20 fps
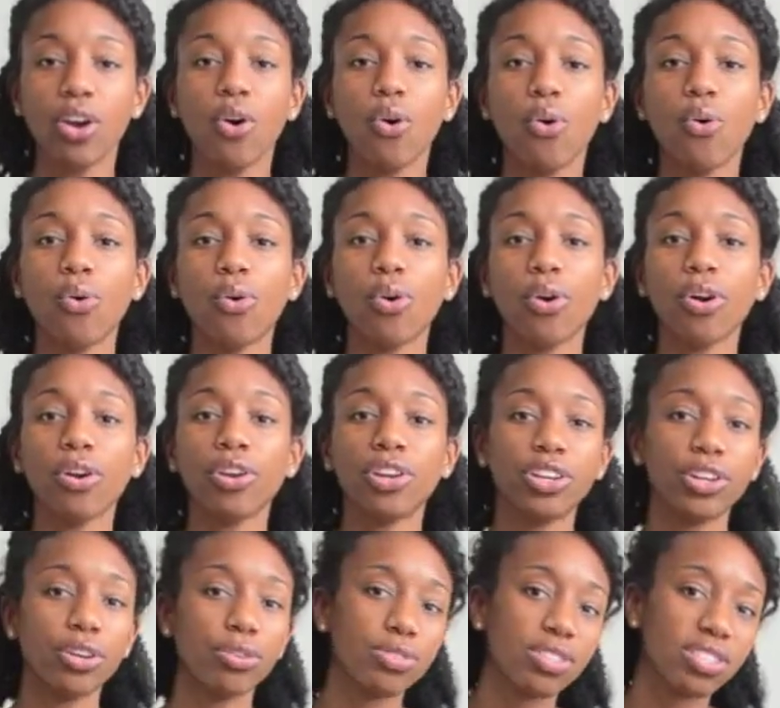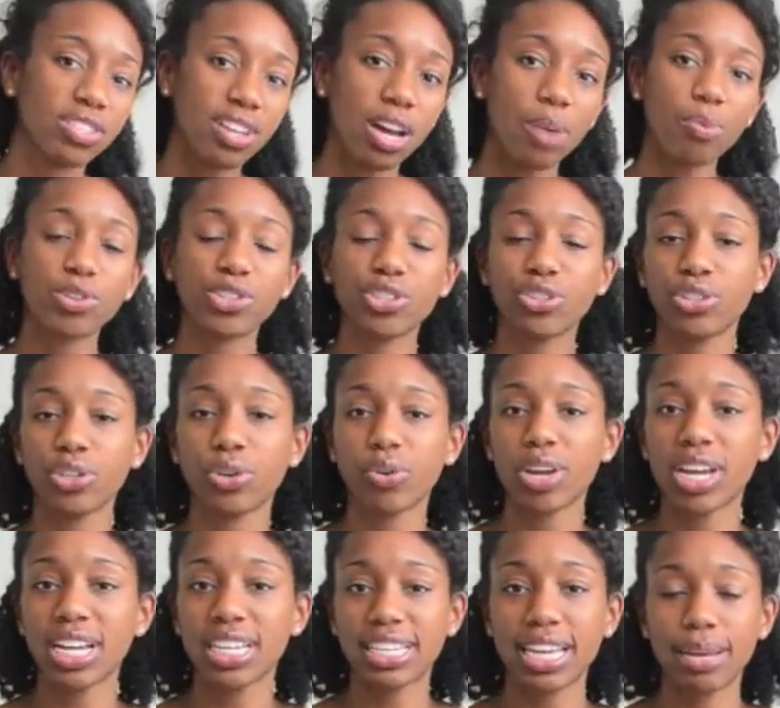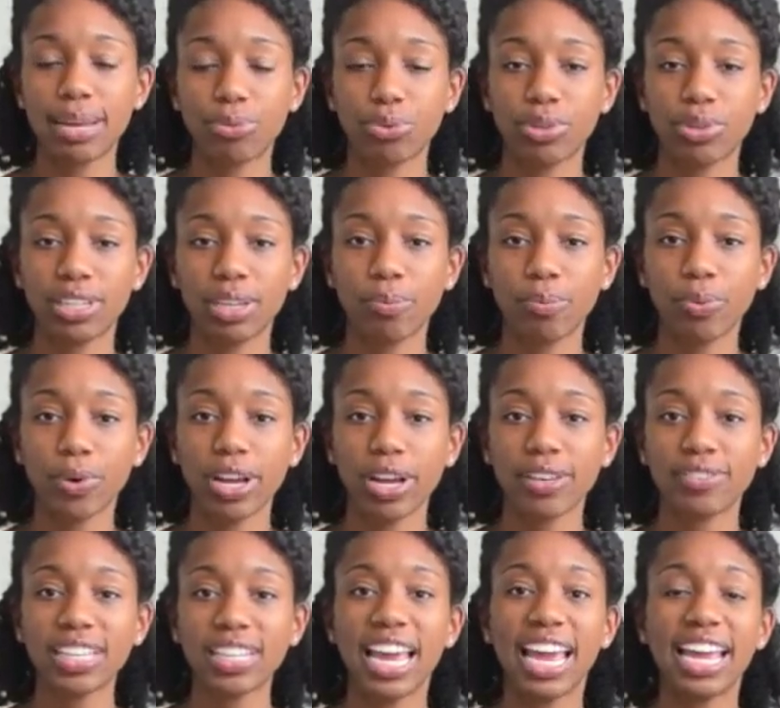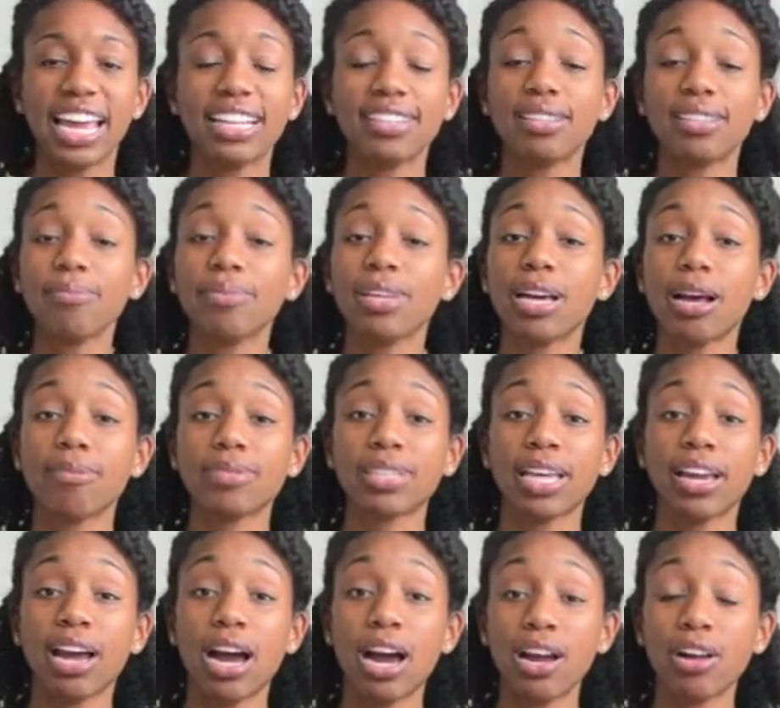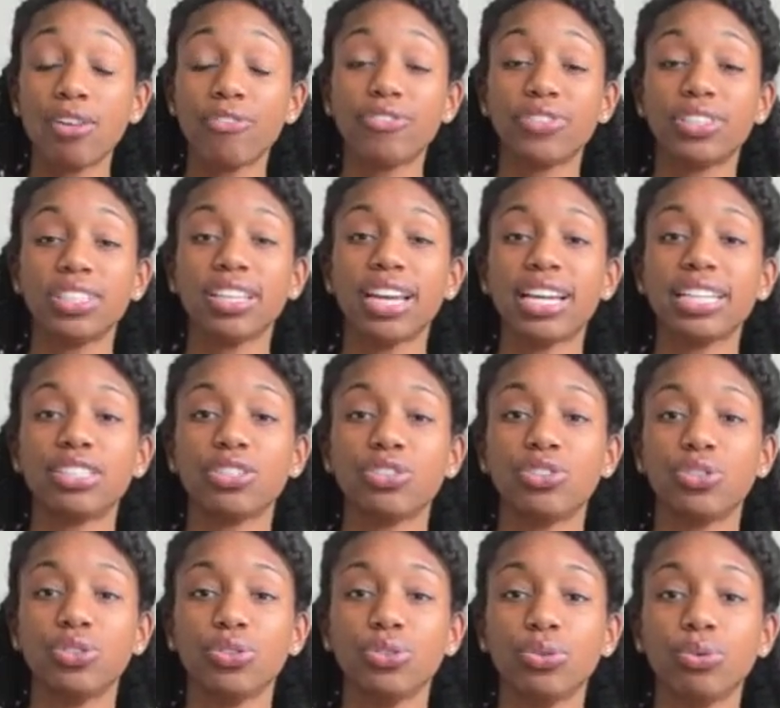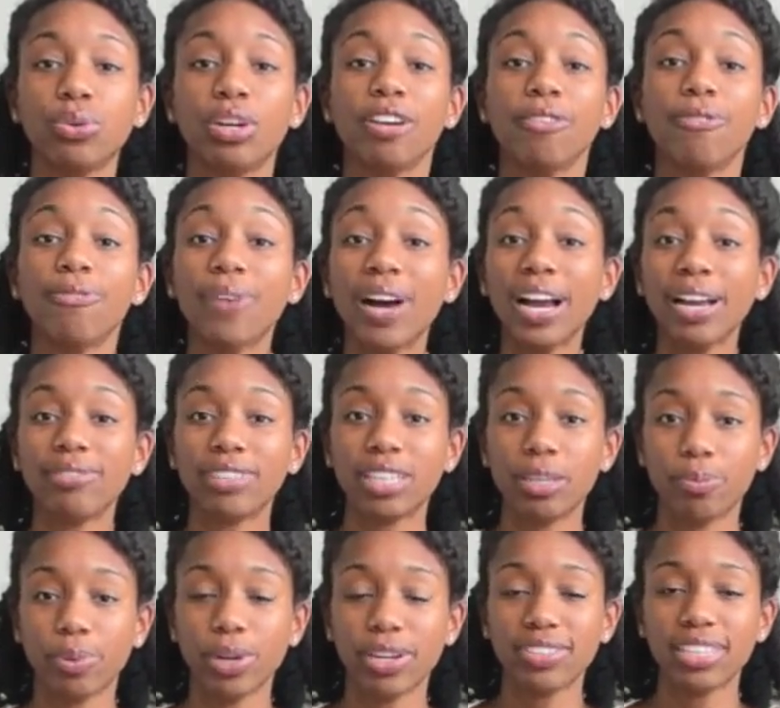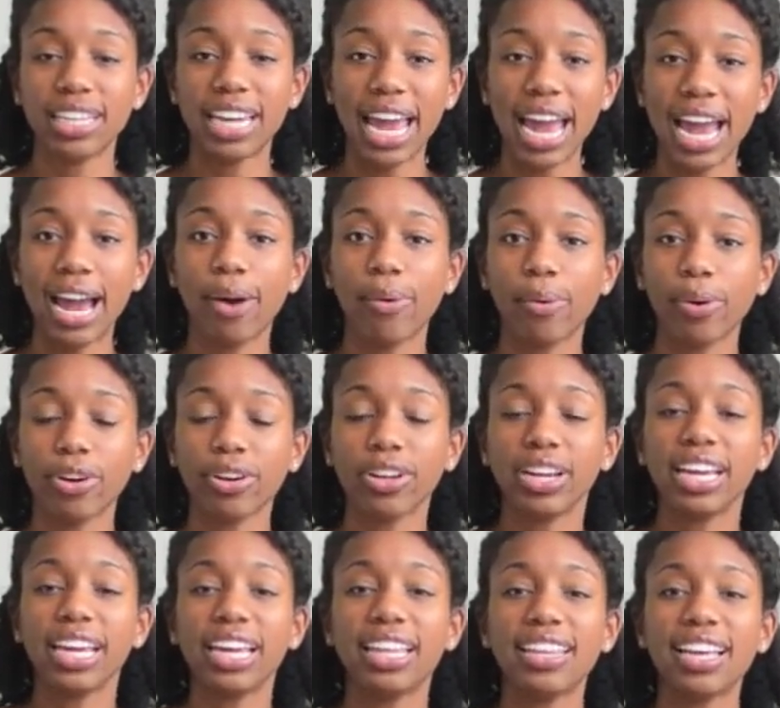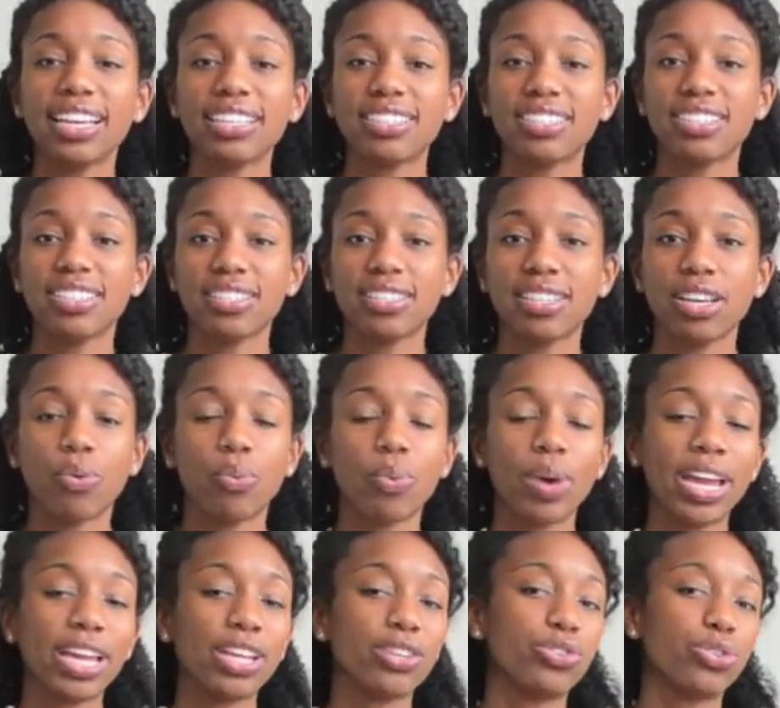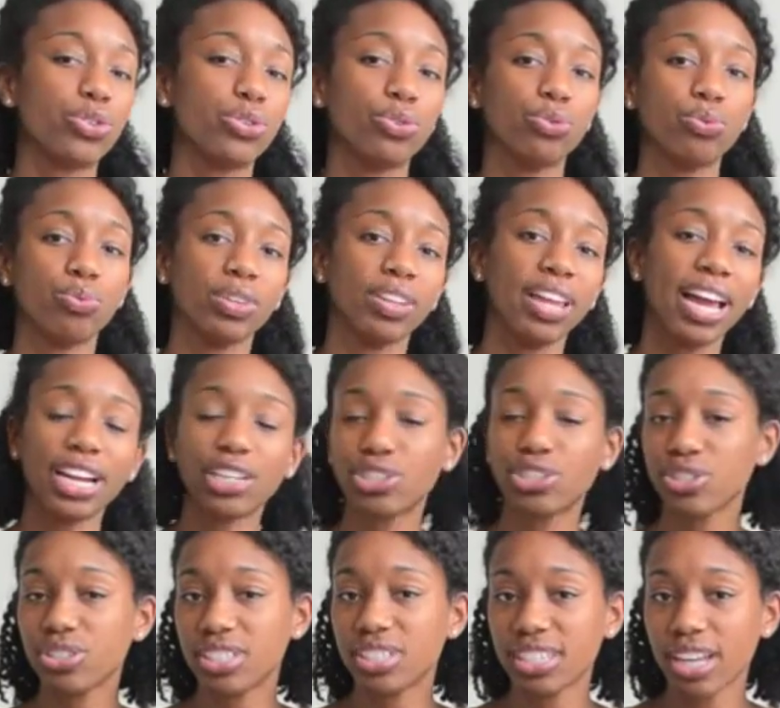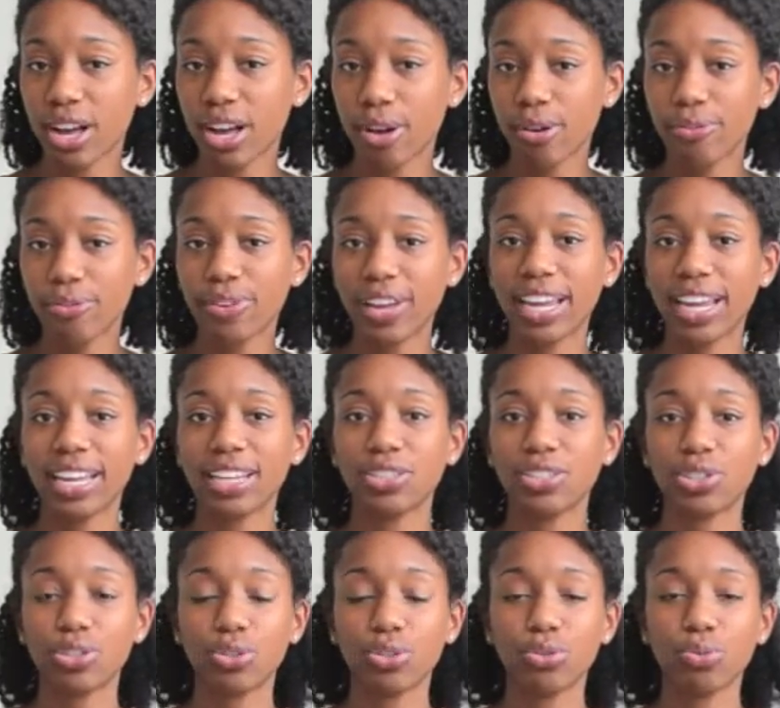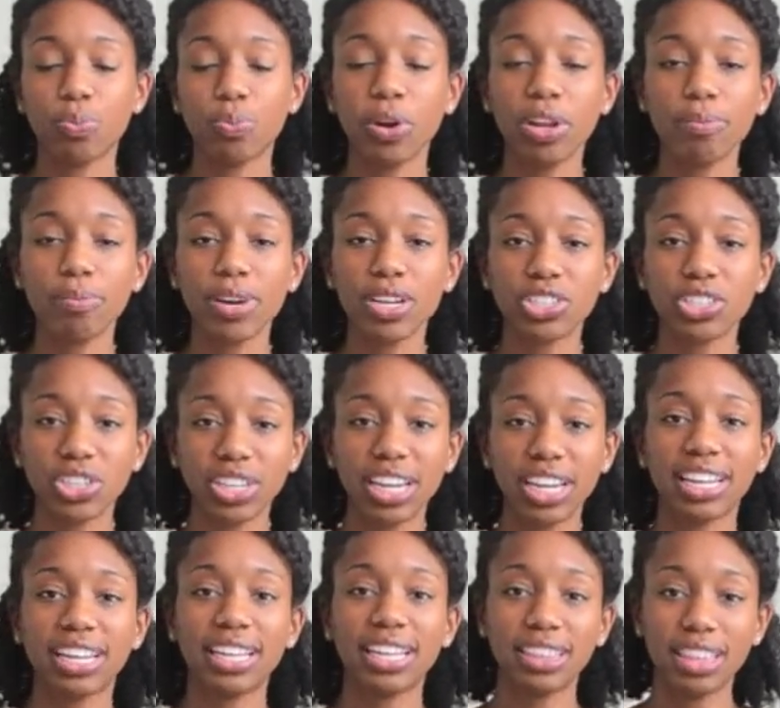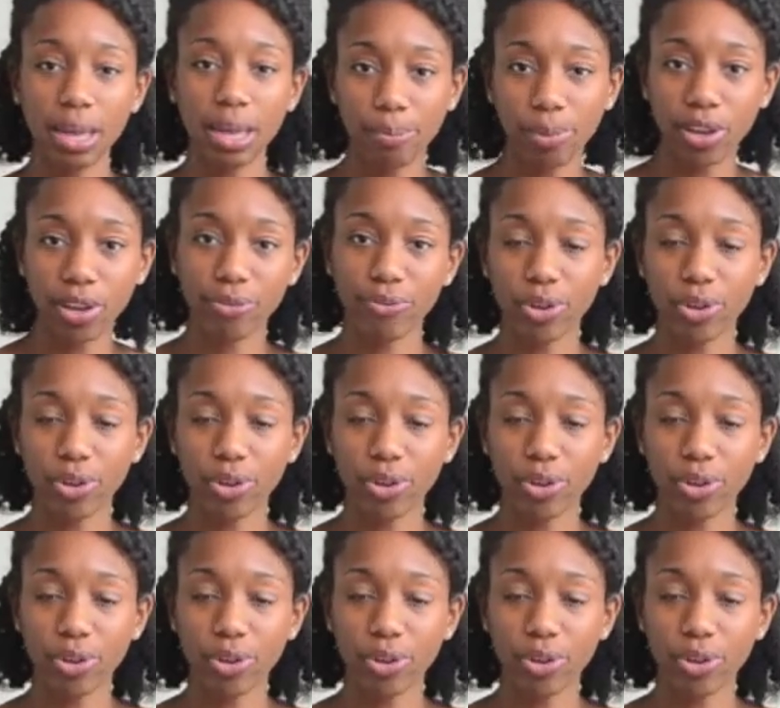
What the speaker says: Or, stop what you're doing and take 3 deep breaths. And sometimes I often like to do 5 deep breaths an hour. And that's just a way to relax yourself and to pretty much, again, get that blood